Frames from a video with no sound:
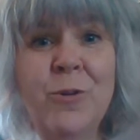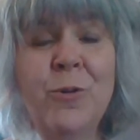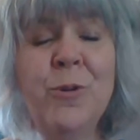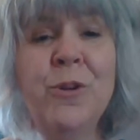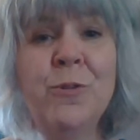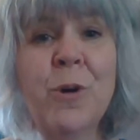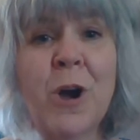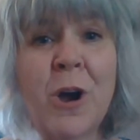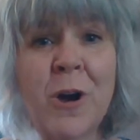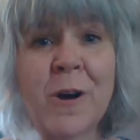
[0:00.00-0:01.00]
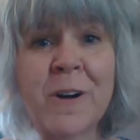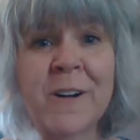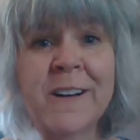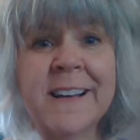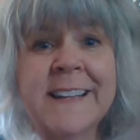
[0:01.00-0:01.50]
who you
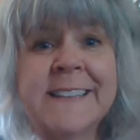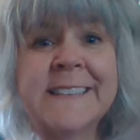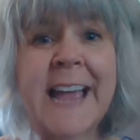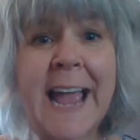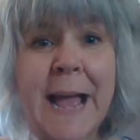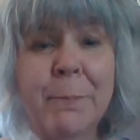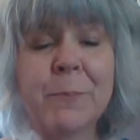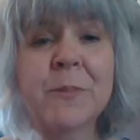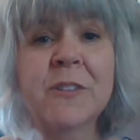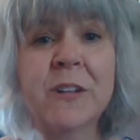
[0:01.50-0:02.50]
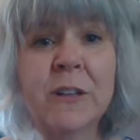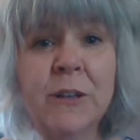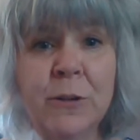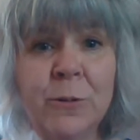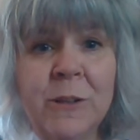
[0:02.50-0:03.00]
are is
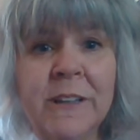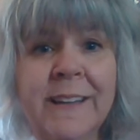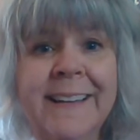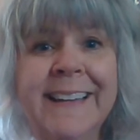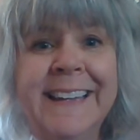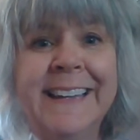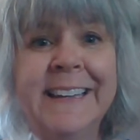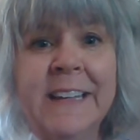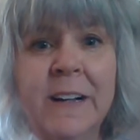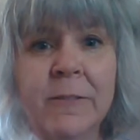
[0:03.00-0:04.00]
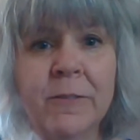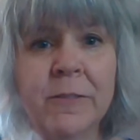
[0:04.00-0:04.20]
absolutely enough.